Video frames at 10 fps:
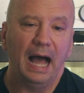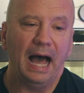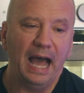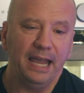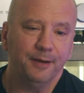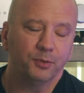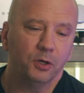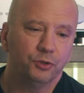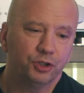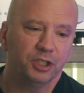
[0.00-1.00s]
I
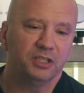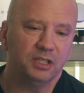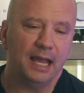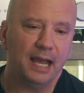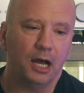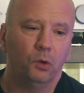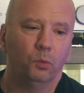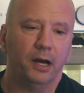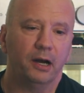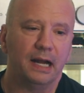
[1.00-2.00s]
approach this now
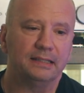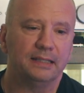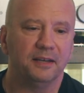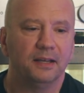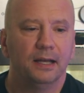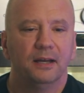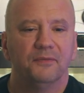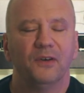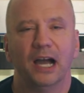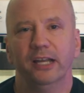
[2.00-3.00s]
where I say,
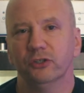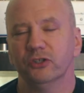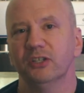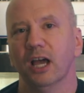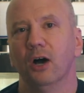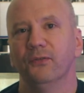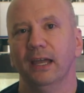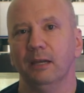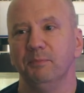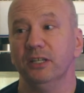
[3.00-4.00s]
find yourself
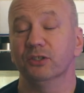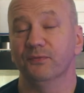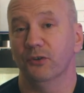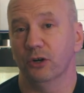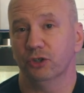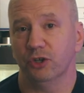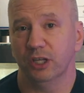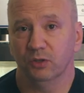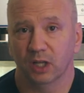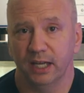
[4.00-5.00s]
a piece of furniture
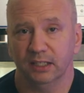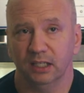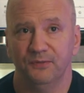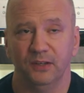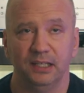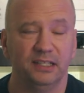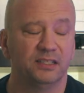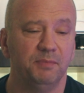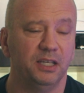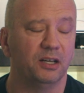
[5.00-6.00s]
that you like, if it
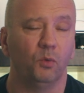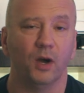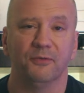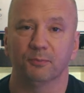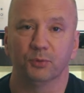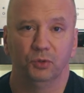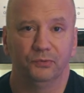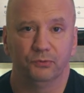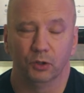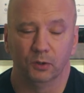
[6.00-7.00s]
needs to be in a
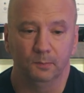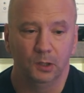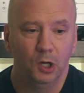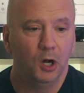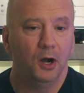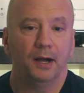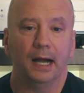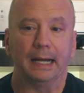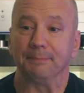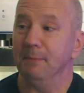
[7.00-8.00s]
wife-approved room.
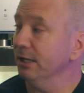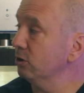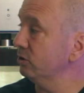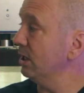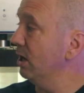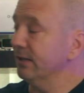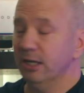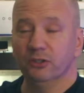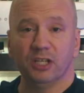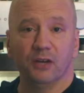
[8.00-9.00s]
Get
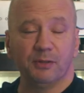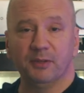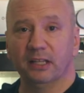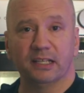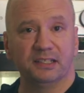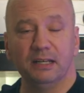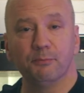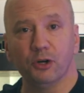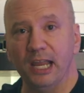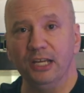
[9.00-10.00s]
yourself something like a
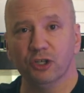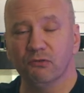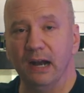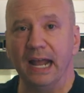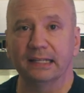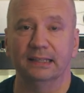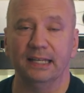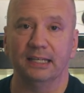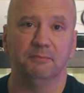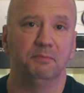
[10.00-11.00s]
Timber Nation rack that
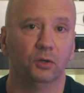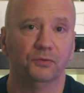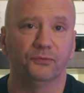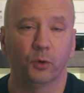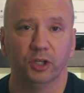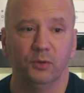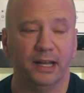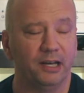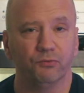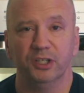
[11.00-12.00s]
they can build for you
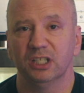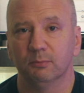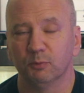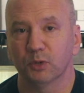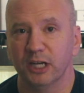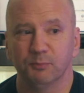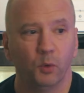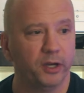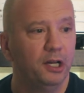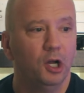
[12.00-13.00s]
at a reasonable price
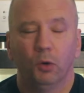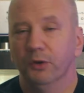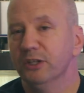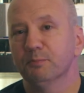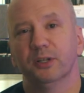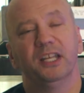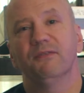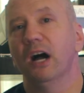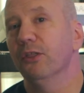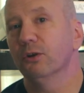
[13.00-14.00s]
point. Or there's plenty
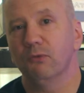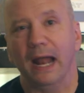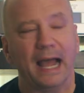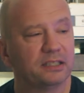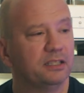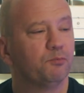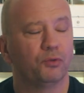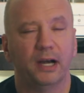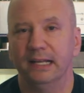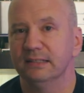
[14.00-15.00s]
of other racks and
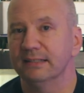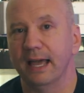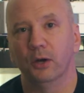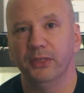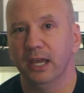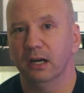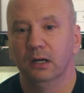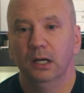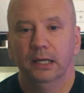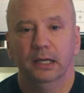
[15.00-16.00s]
brands out there.
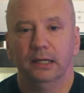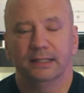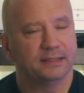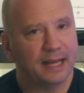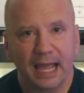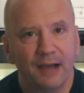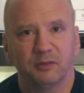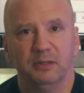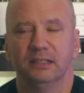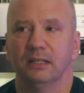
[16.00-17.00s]
It doesn't have
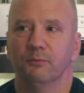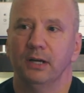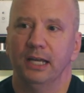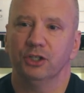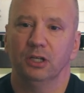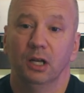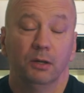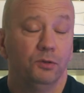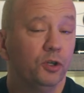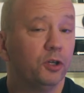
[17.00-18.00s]
to be a Timber Nation.
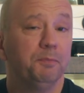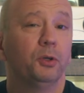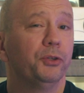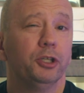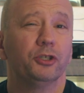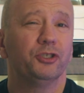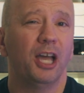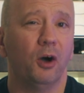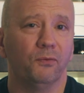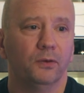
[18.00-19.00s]
You could build it
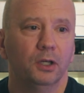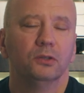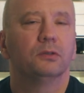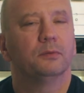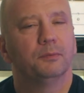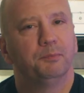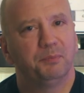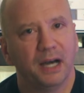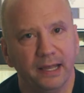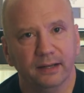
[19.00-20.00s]
yourself,
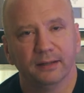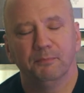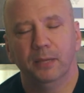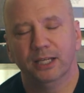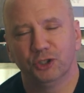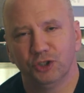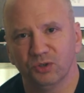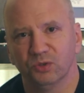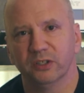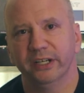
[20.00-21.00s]
but make
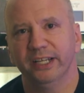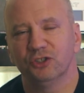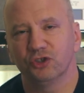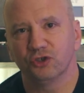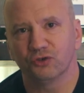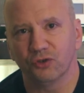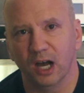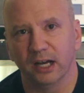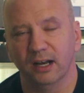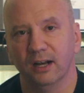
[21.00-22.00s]
sure it's
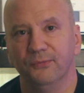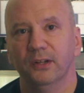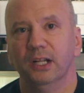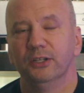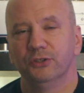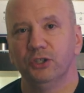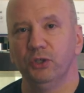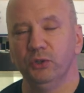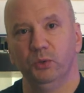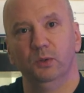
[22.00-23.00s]
strong enough
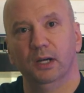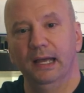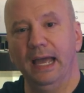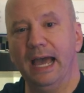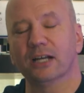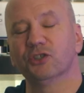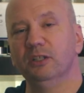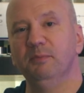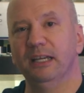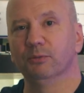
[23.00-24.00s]
to
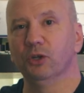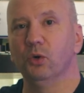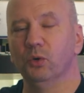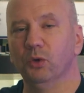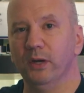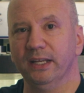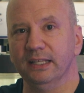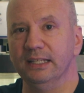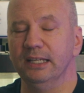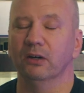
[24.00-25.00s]
actually be able to hold the weight of
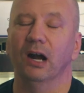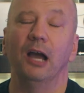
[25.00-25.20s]
the gear.